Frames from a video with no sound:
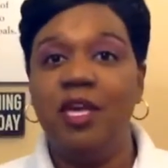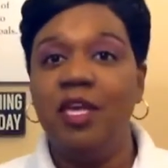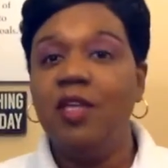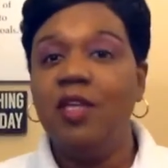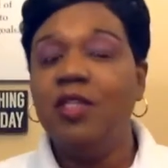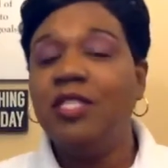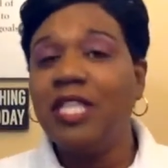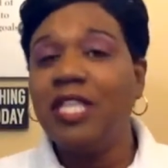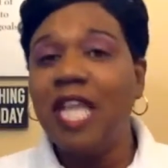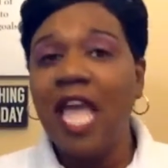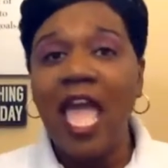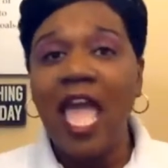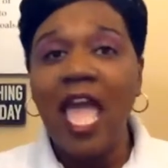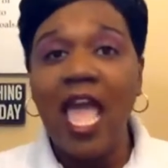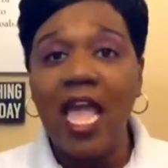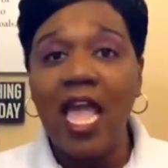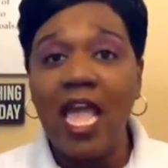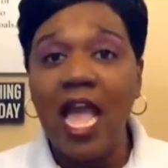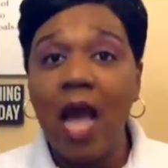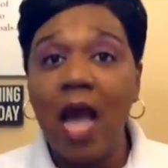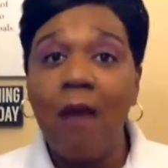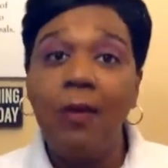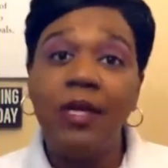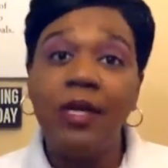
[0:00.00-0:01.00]
You said, "Hey,
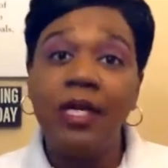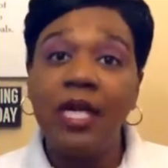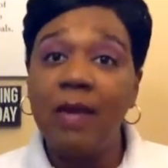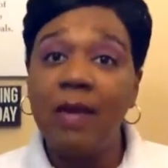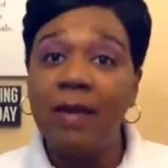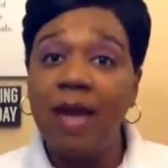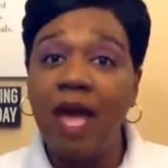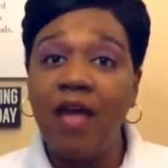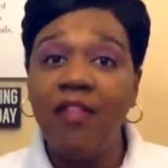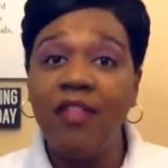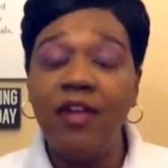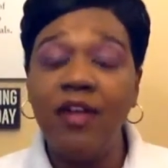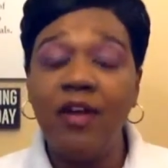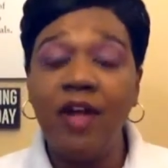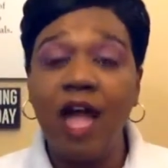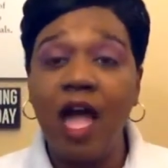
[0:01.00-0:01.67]
mm-hmm. I want to come out there.